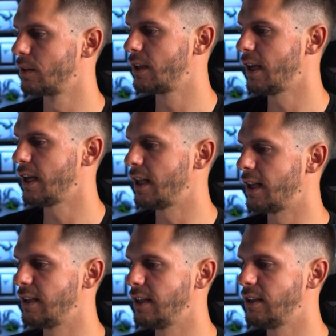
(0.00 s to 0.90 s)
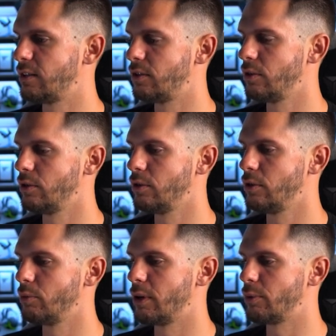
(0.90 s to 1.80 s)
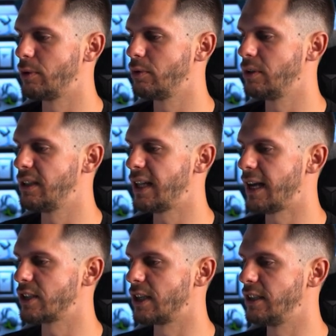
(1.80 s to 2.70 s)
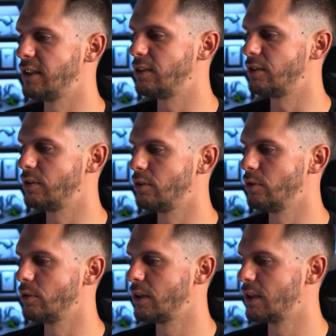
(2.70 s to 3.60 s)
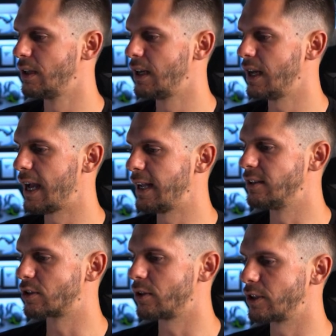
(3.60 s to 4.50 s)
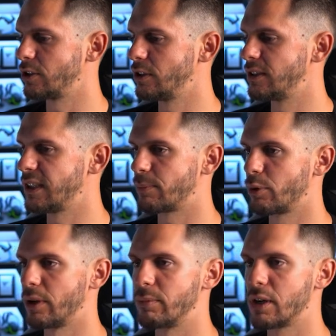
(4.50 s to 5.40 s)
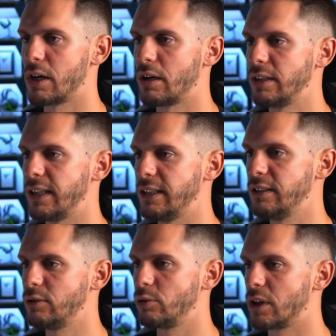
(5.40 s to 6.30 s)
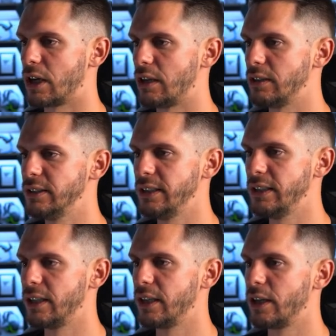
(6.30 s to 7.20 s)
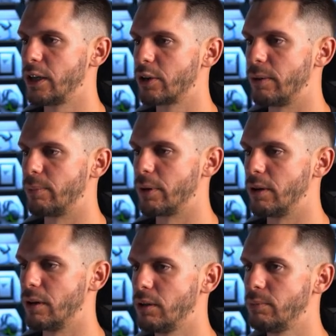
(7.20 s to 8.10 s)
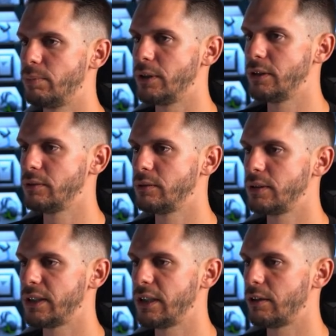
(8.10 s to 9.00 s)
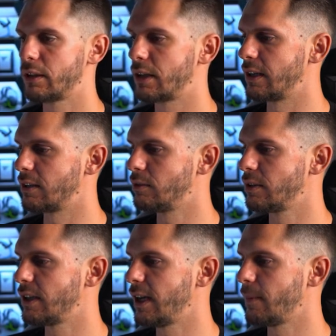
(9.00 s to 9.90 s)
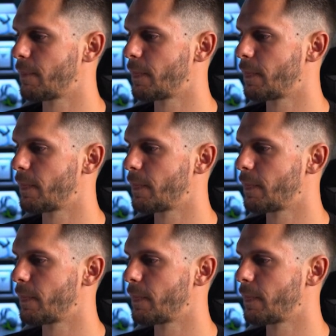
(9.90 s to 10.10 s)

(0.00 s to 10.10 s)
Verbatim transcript: Okay, and I need to, when we do detach, I need to add instruction set program call, and I need to call the gripper open here, click OK.